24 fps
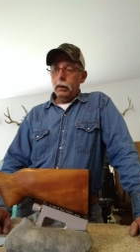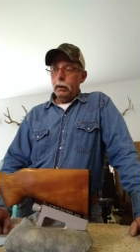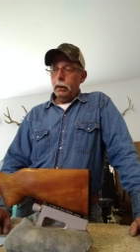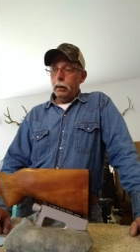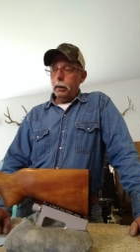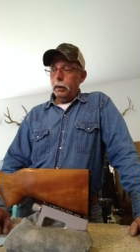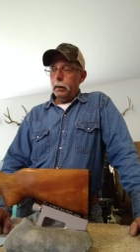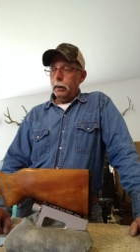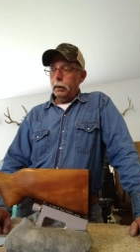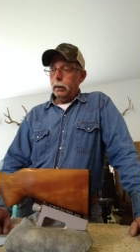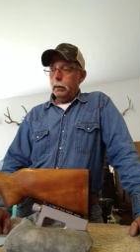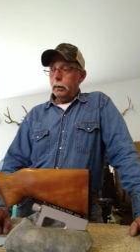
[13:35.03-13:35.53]

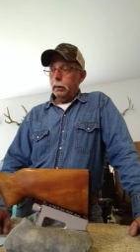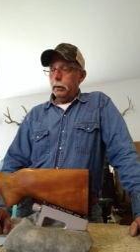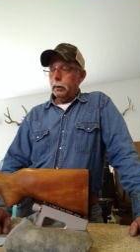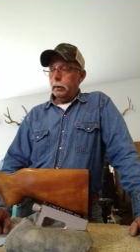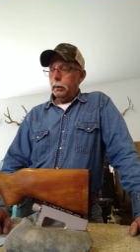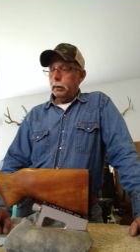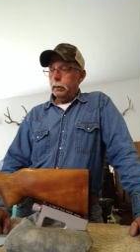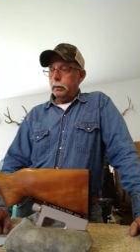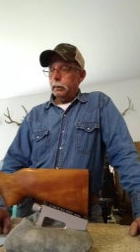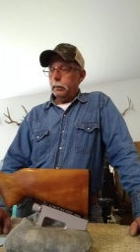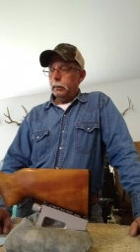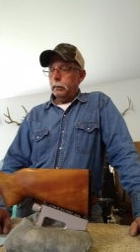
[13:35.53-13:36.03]
And
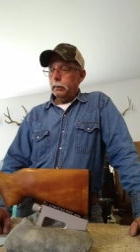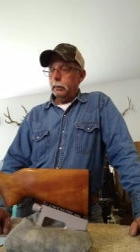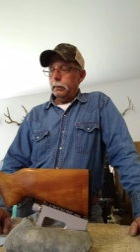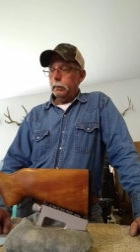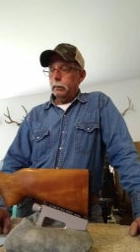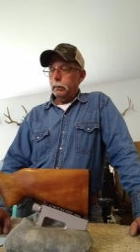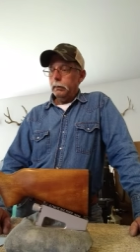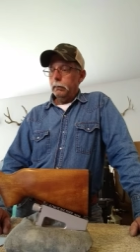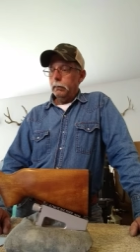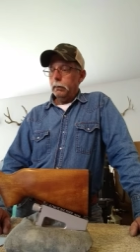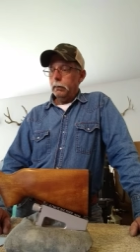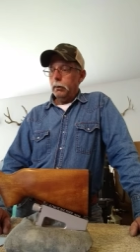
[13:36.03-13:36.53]
uh,
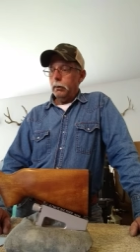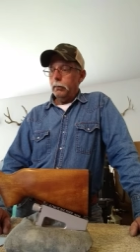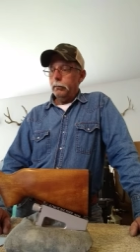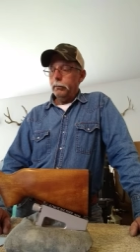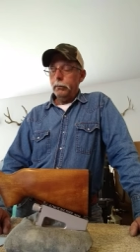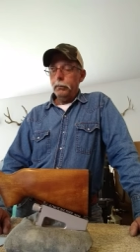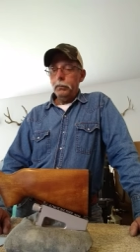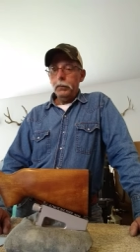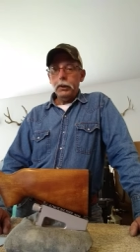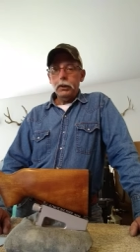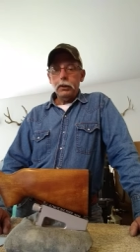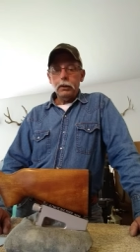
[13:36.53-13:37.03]
we'll go
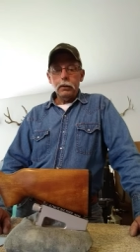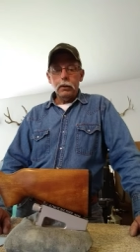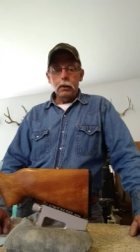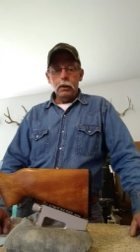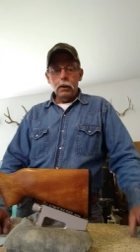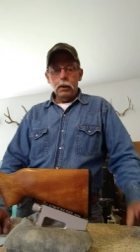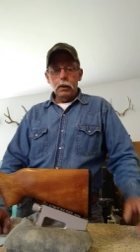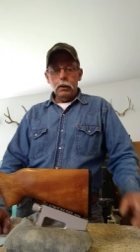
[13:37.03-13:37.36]
from there.